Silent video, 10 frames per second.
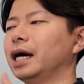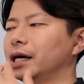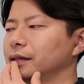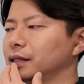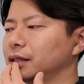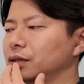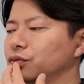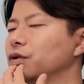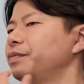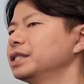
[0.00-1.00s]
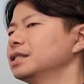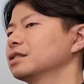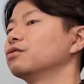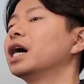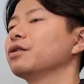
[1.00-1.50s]
And for
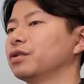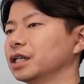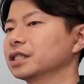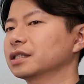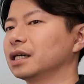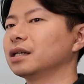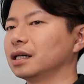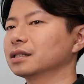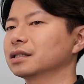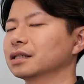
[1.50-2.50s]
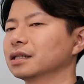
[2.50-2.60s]
business, Line works a lot.